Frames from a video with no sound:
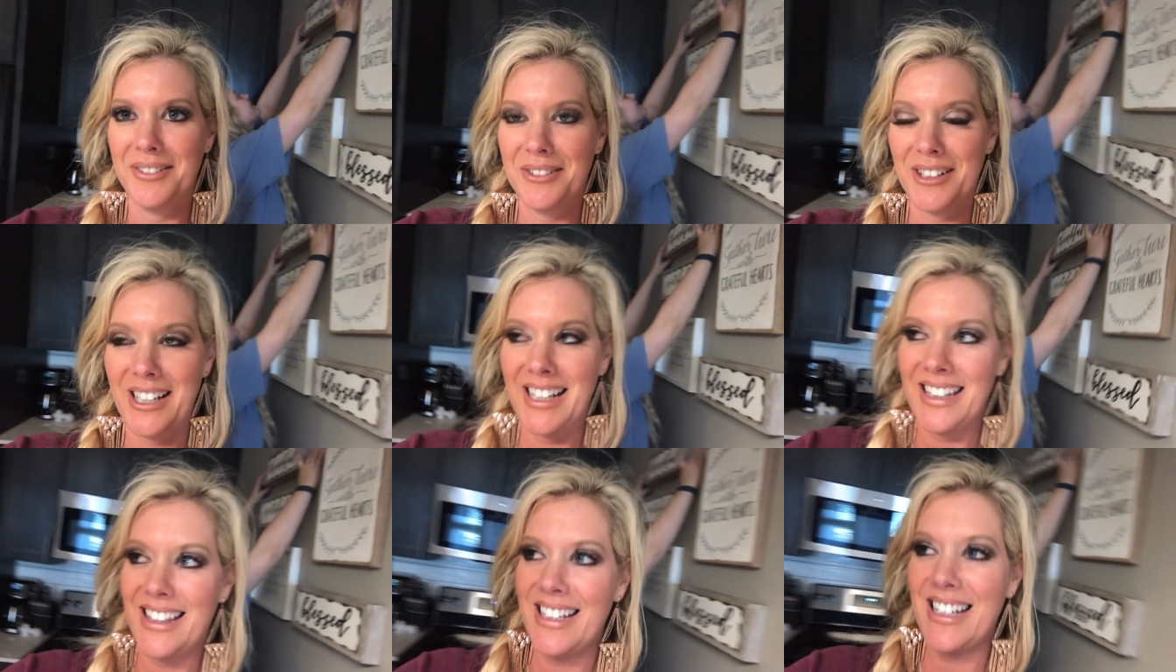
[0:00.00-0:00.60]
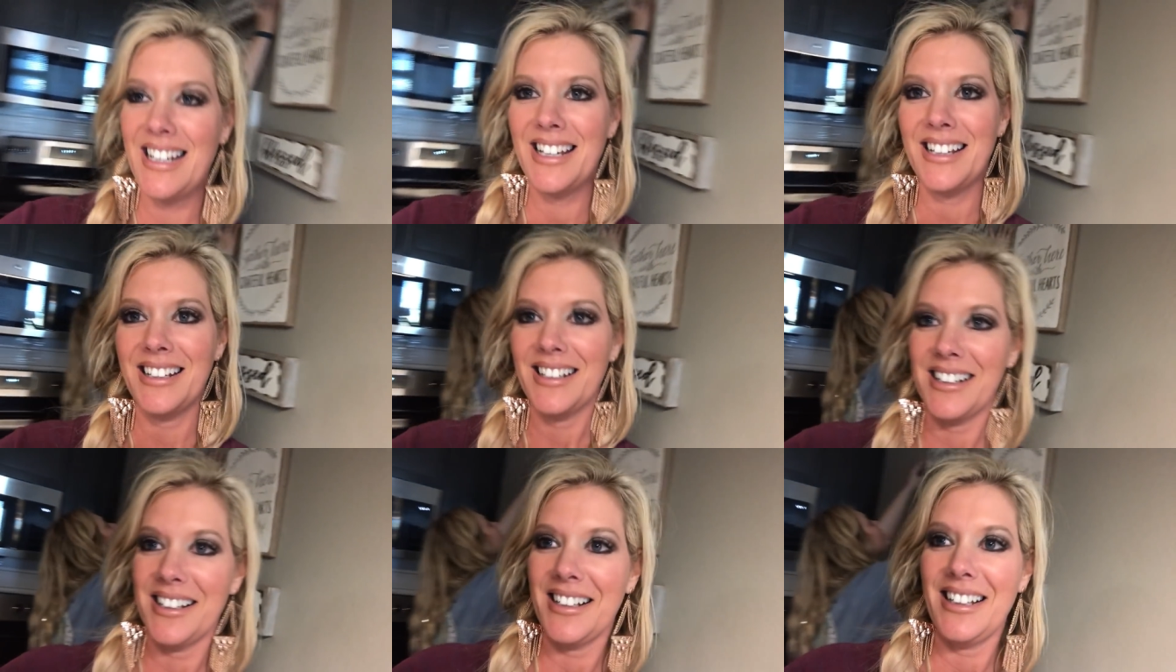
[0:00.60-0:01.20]
We're getting it
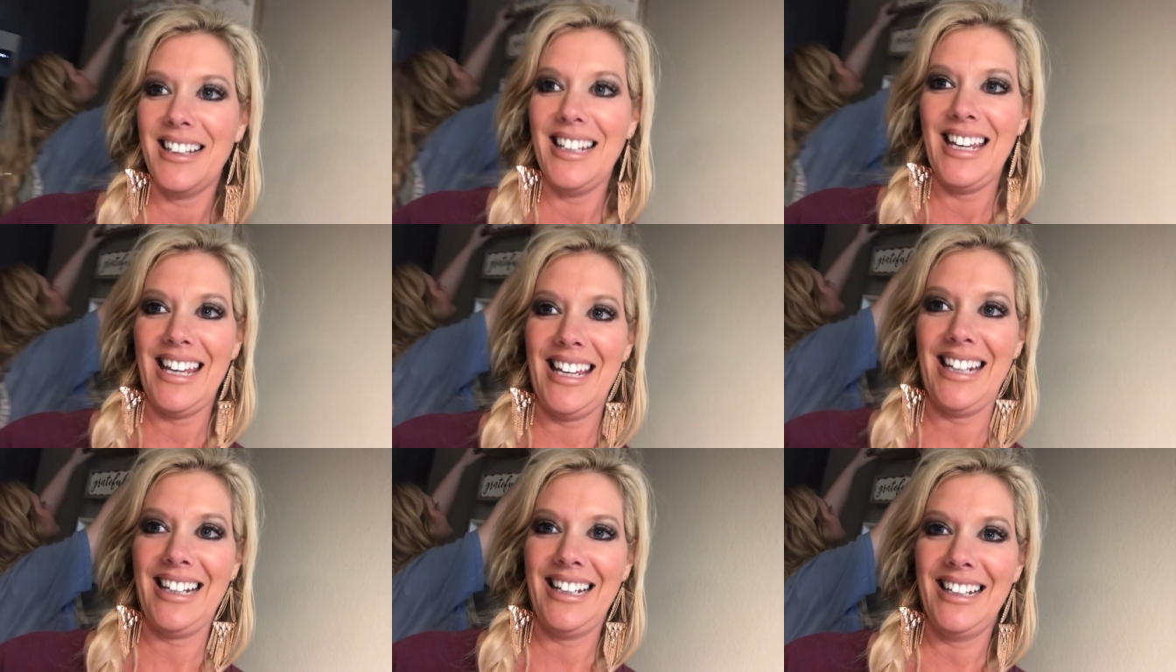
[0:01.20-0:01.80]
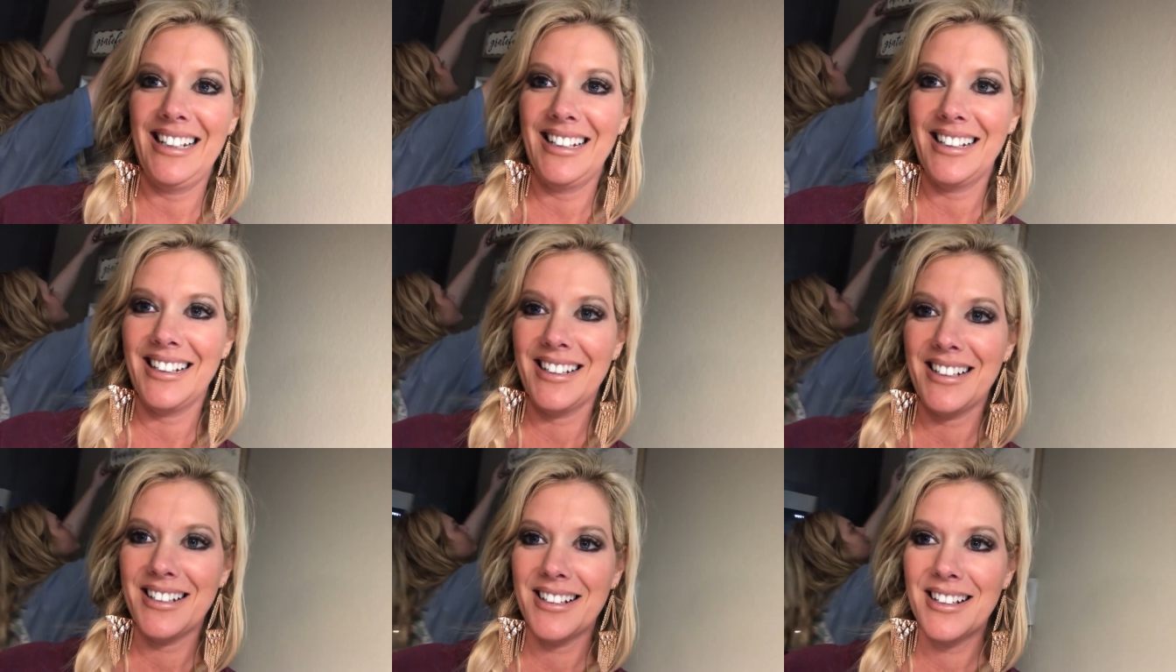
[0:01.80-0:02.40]
clean.
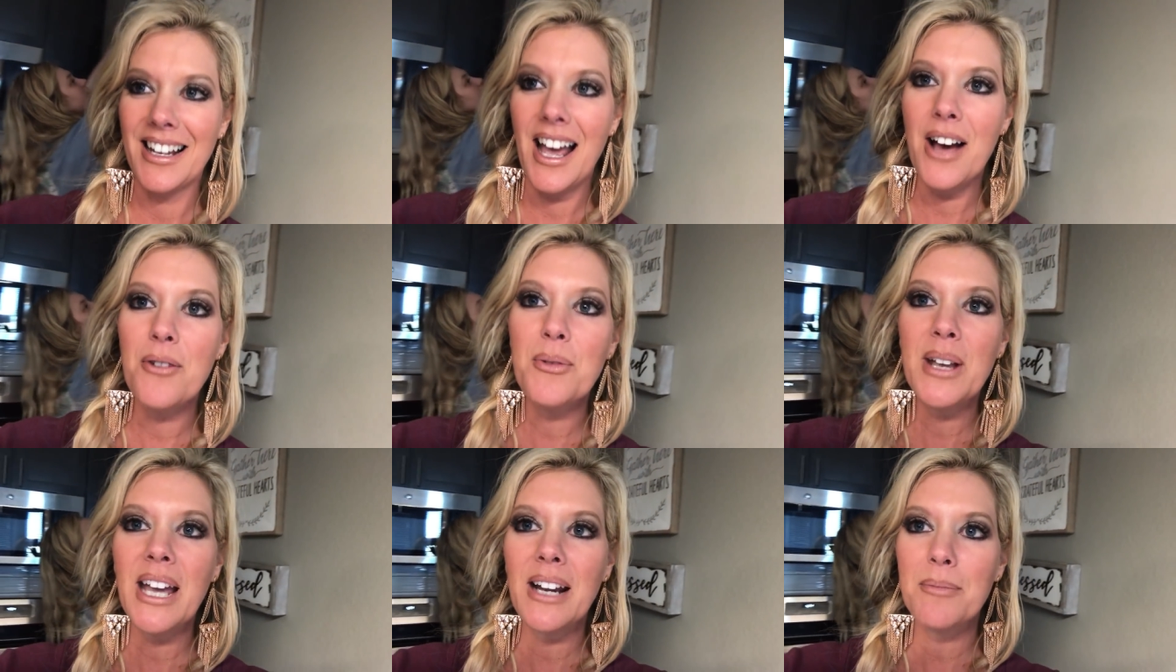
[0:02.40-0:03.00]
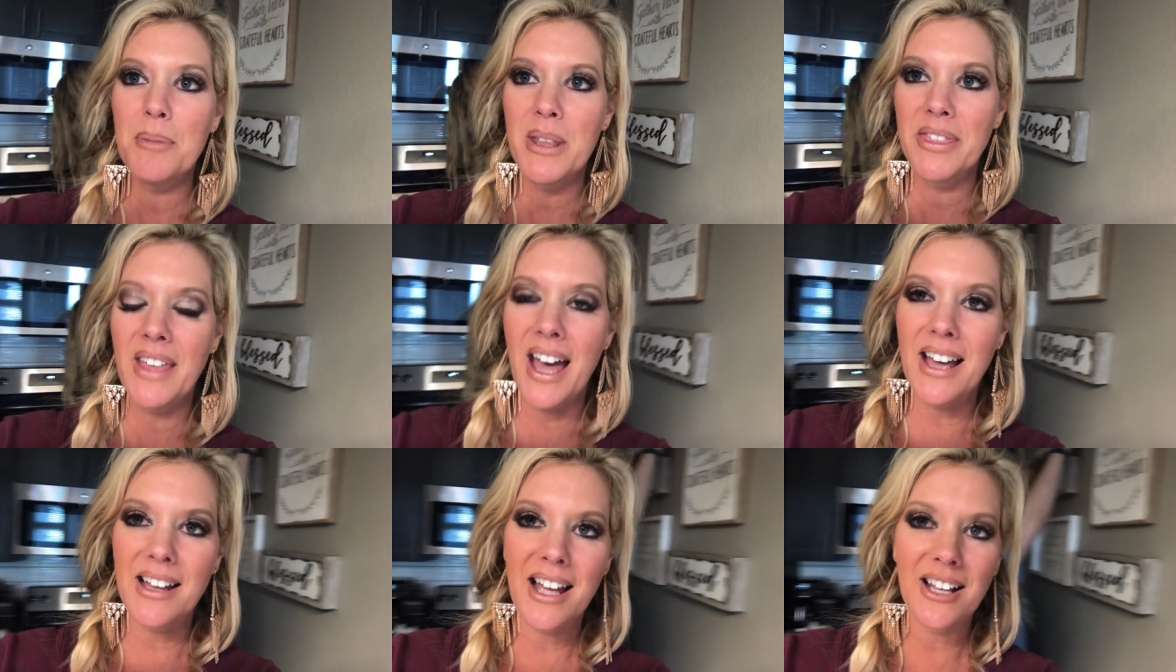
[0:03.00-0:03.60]
Oh, we got to put
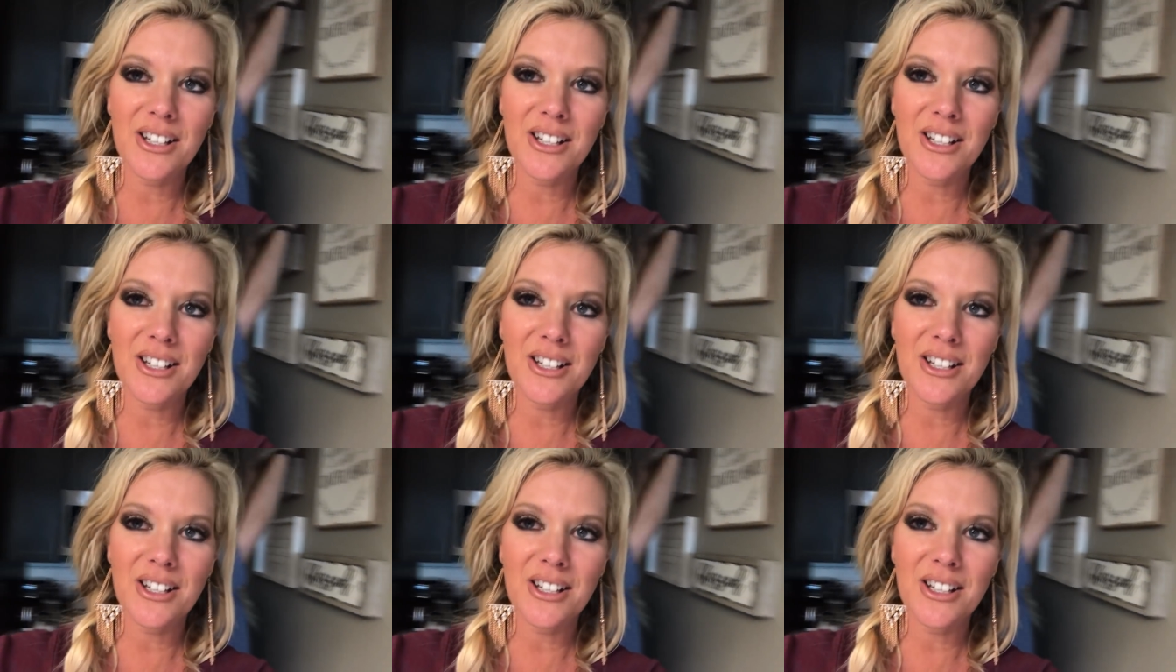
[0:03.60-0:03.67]
that